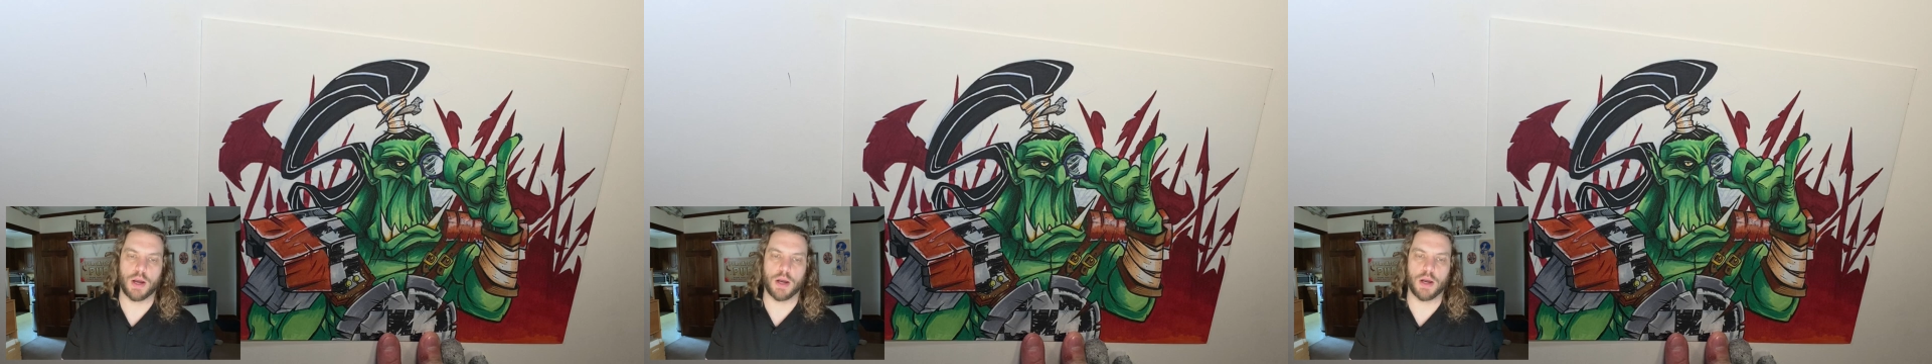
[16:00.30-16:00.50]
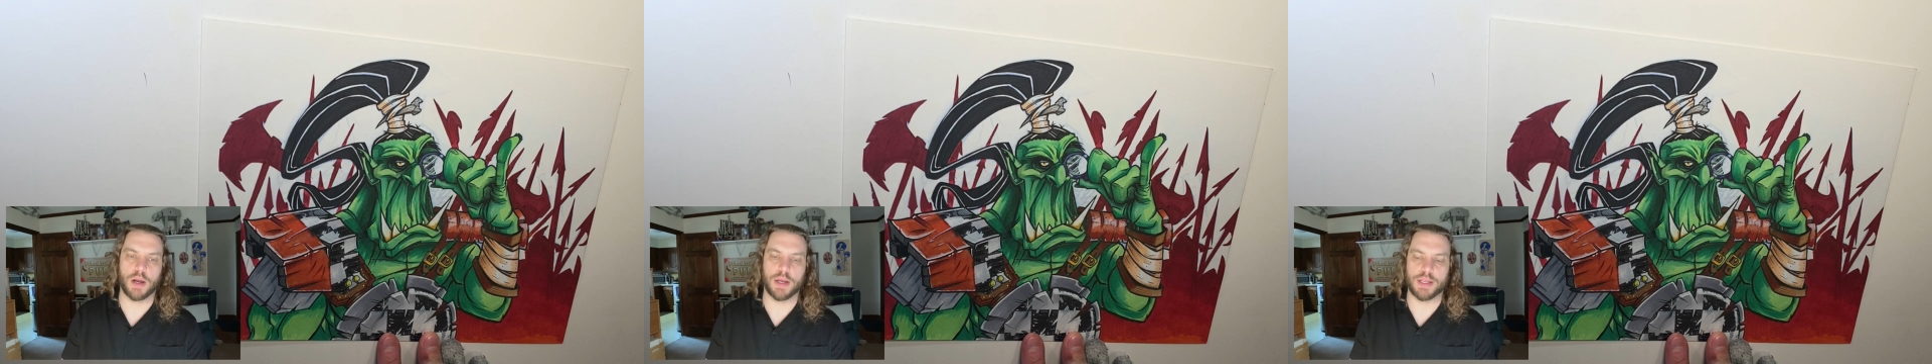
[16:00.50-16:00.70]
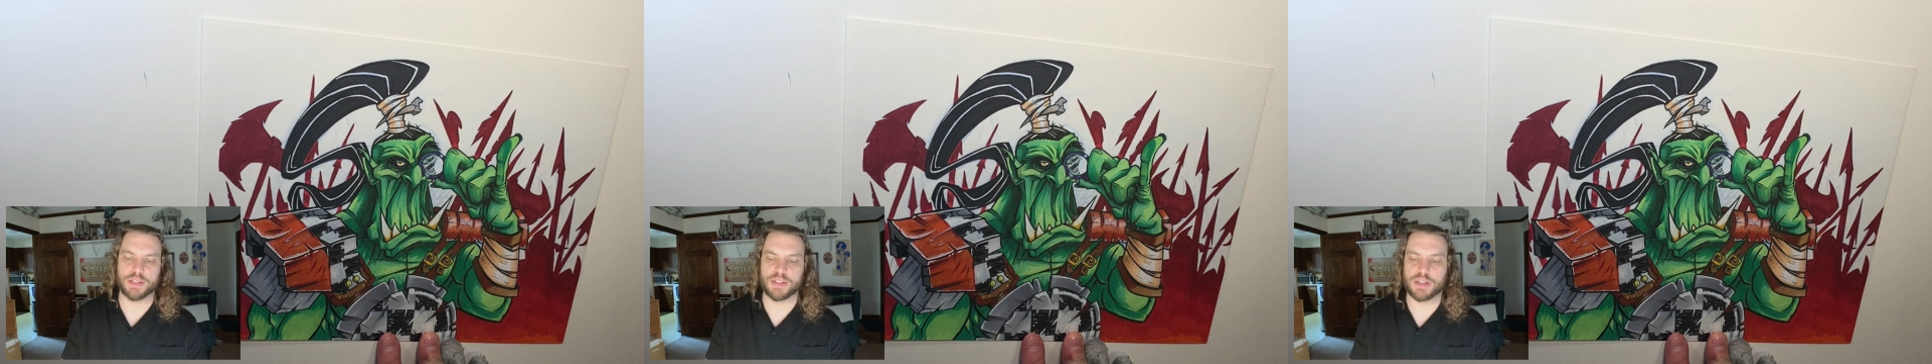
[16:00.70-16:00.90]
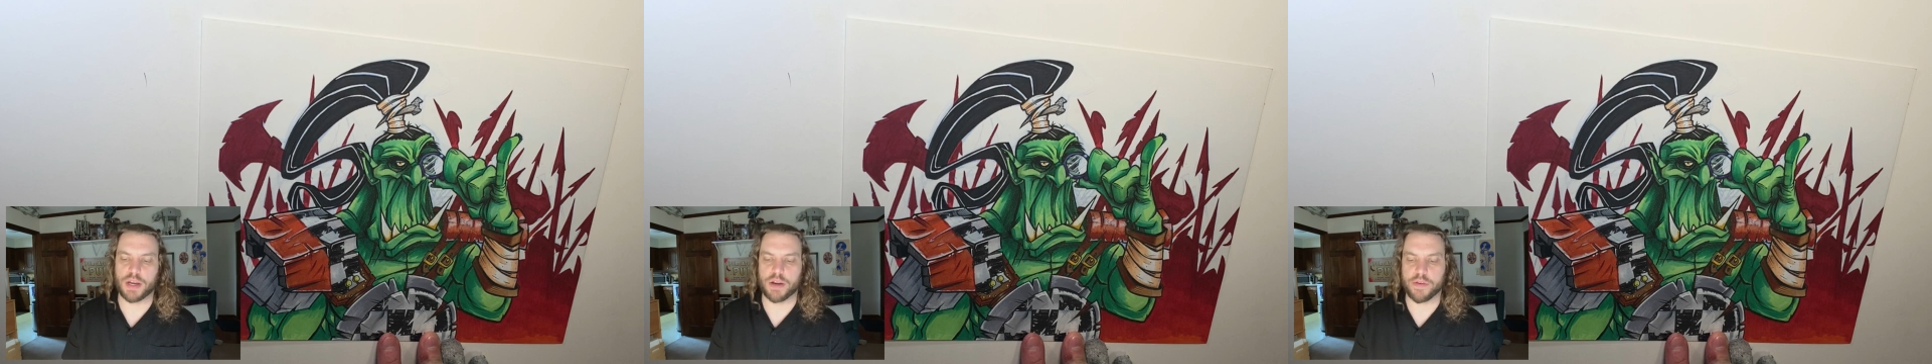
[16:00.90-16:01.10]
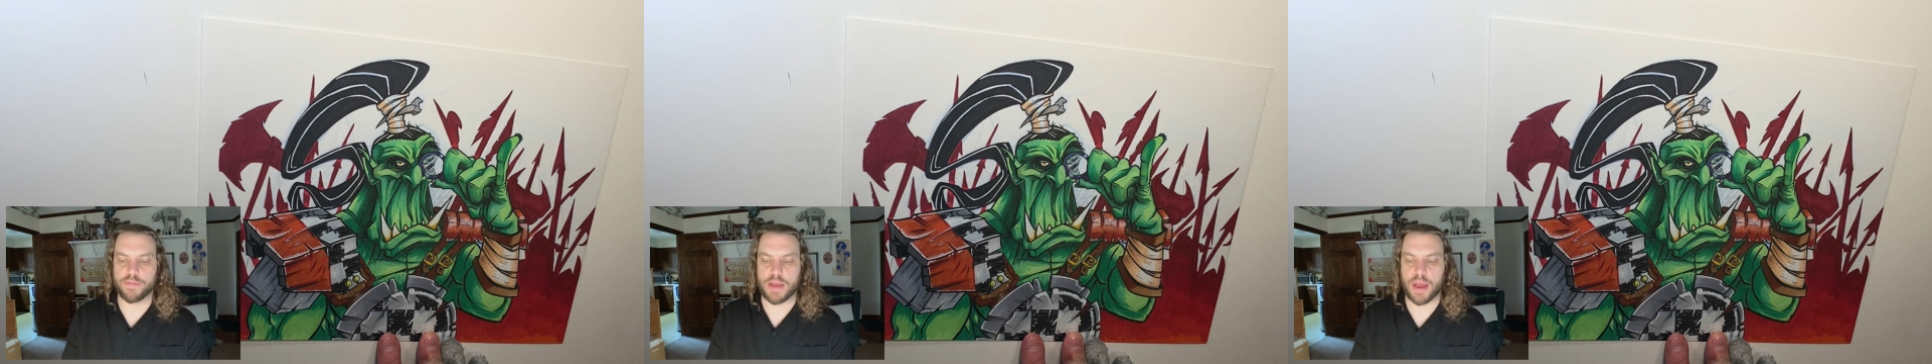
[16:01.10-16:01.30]
uh,
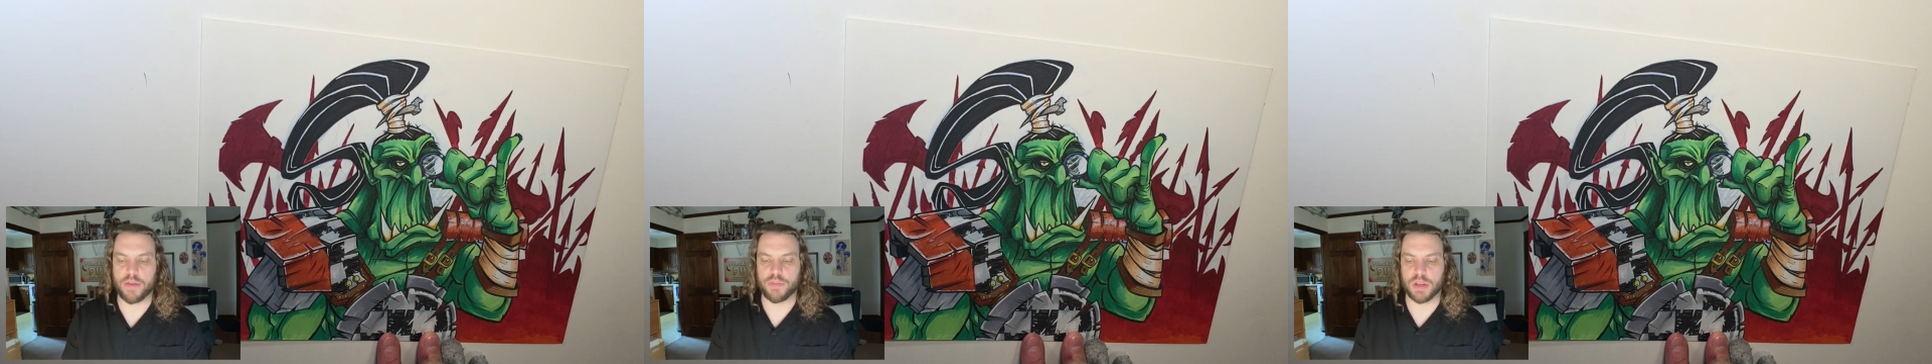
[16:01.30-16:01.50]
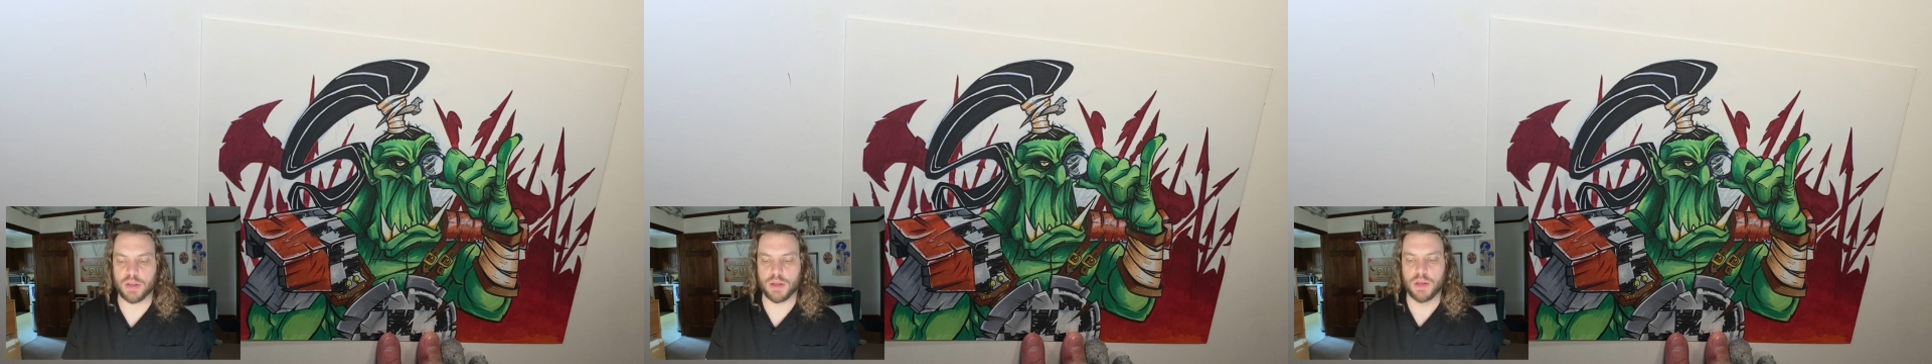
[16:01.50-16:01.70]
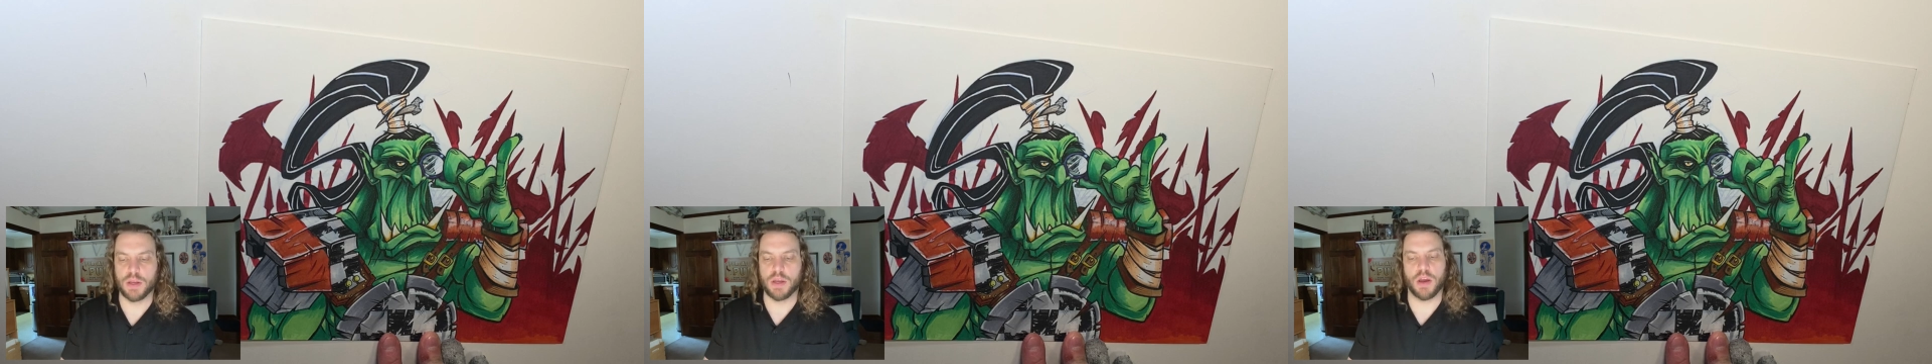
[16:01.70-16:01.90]
instead of having